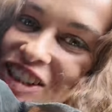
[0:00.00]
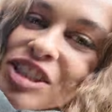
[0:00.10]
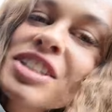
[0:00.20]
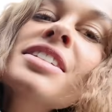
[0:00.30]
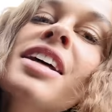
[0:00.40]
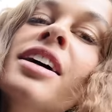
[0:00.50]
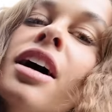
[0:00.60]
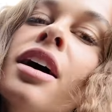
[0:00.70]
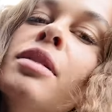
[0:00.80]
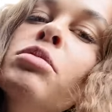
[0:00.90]
She is like,
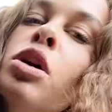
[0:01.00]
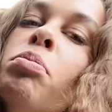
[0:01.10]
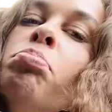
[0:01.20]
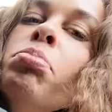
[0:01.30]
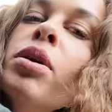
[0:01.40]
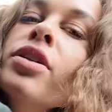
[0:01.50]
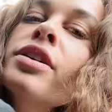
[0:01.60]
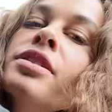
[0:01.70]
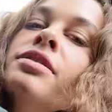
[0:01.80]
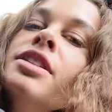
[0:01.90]
I'm not
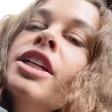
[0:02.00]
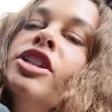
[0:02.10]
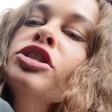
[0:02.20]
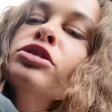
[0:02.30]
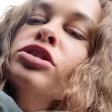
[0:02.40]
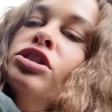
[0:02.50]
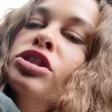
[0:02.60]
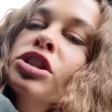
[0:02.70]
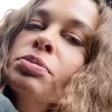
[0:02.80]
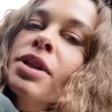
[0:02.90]
bothered. You just
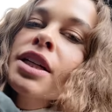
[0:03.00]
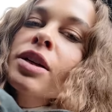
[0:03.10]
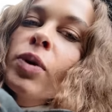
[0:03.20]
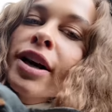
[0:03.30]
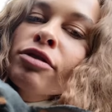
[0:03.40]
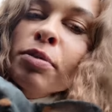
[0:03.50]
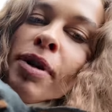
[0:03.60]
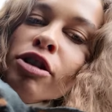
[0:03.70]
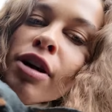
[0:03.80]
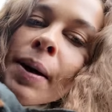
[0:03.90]
took me away from
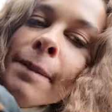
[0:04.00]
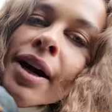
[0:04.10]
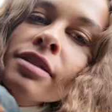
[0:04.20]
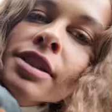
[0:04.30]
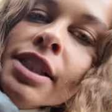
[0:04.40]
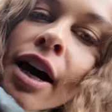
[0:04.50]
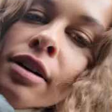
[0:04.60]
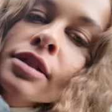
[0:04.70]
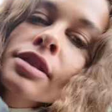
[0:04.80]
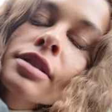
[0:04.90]
my grandparents'
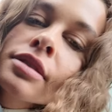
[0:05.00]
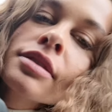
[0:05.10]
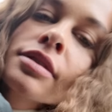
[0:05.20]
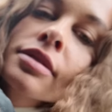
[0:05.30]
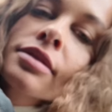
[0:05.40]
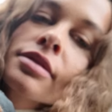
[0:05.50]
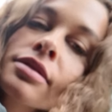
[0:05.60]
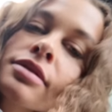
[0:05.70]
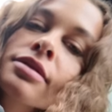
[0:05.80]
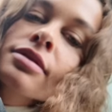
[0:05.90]
house.
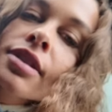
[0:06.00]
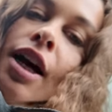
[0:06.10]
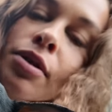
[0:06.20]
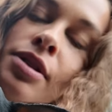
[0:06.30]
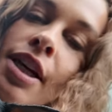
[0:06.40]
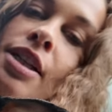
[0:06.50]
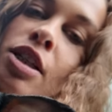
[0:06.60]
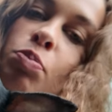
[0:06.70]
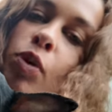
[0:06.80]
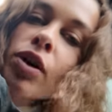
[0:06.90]
I was getting
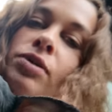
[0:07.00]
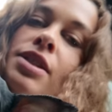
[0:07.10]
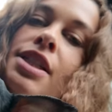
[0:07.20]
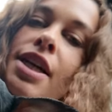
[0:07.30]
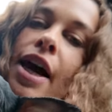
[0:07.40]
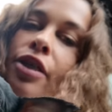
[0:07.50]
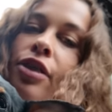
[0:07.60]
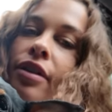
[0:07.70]
spoilt to death.